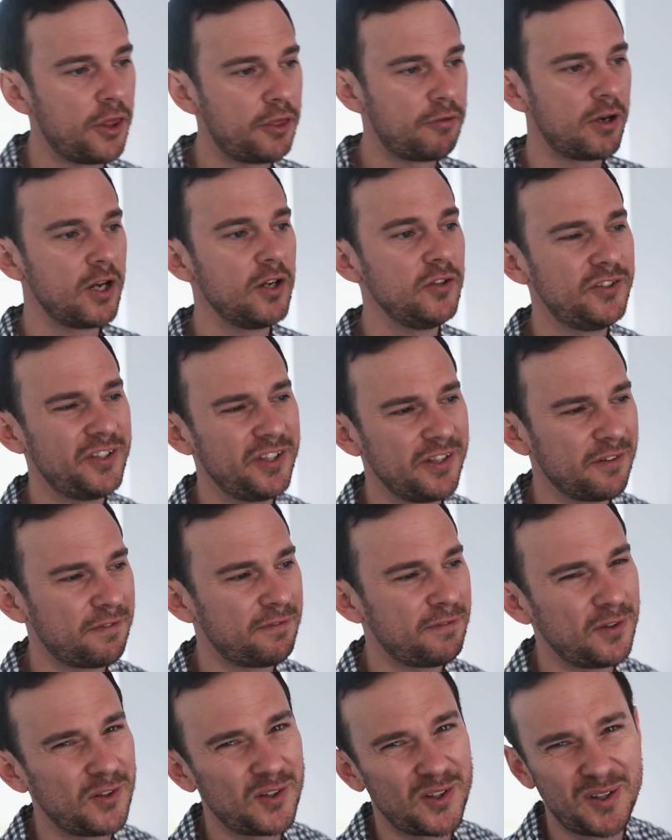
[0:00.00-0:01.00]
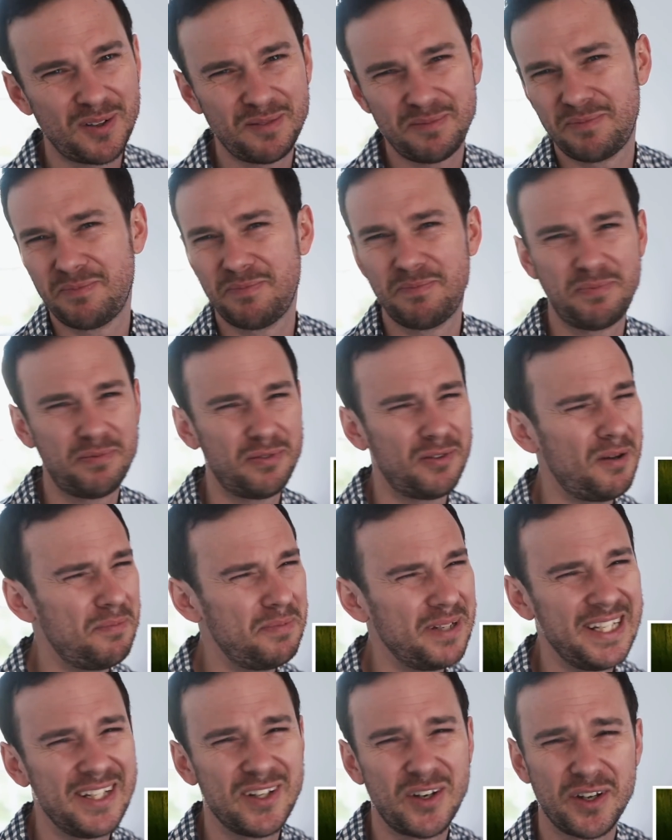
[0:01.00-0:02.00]
Thrown to the floor,
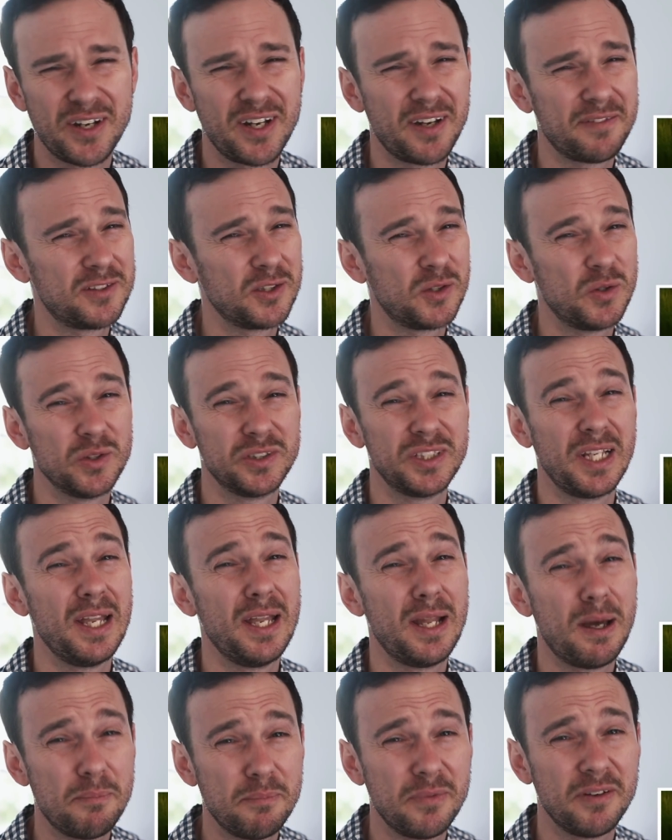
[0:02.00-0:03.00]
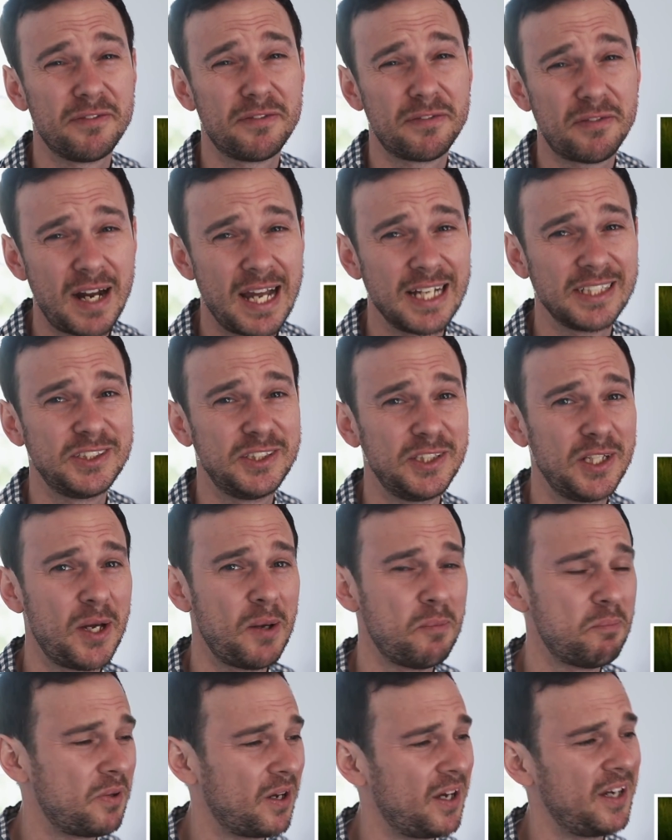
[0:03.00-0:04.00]
probably not enough to cause a lumbar
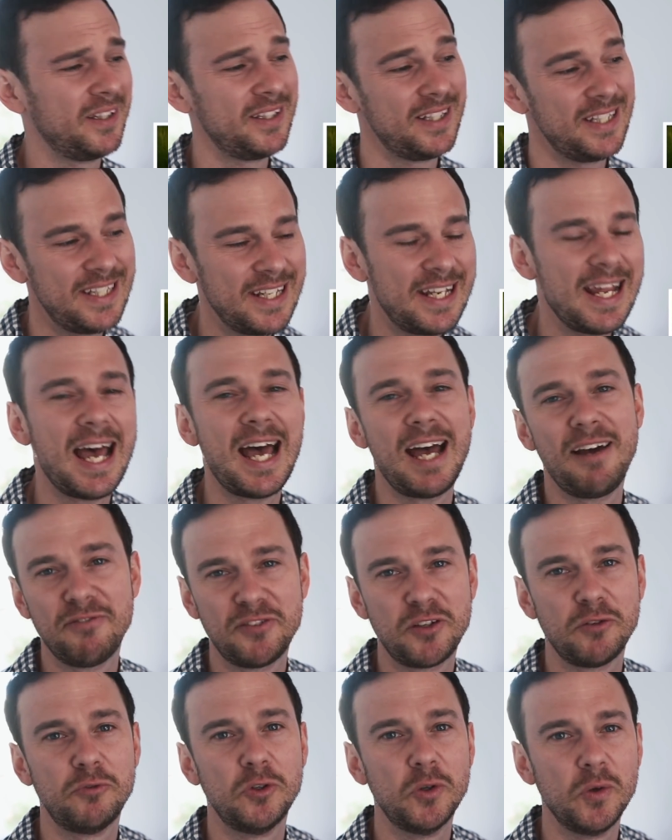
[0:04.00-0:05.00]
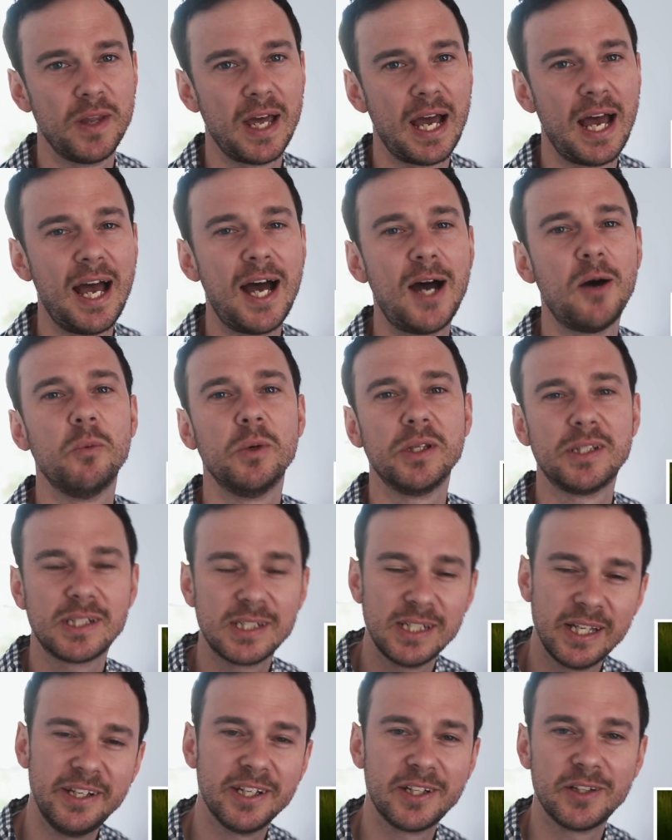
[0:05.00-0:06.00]
fracture, but you'd have to rule that out with
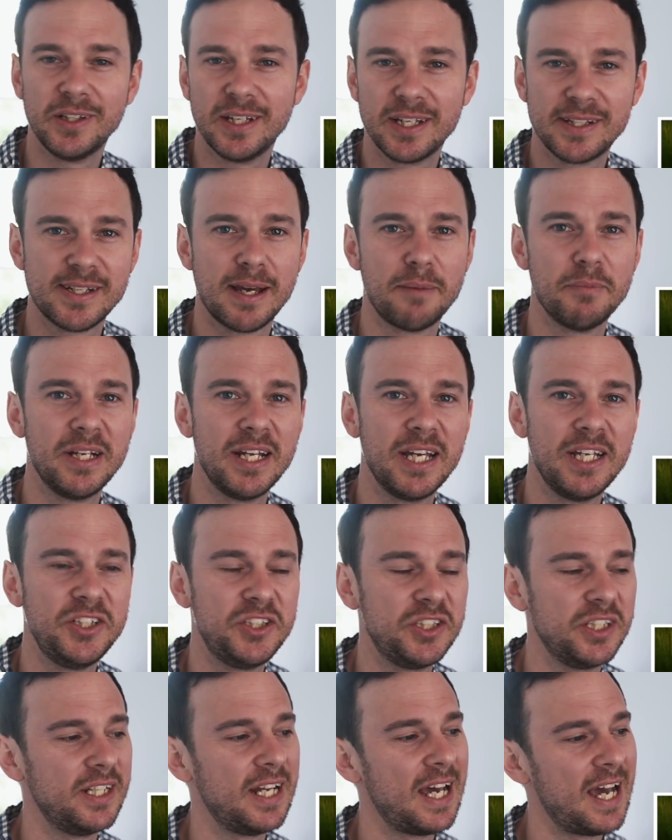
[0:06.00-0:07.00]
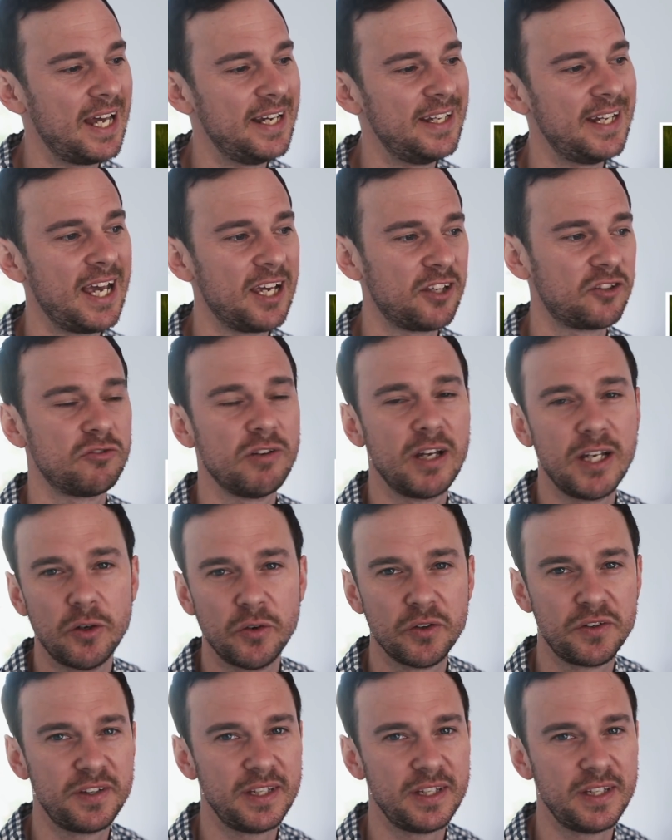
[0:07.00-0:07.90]
clinical examination and x-ray or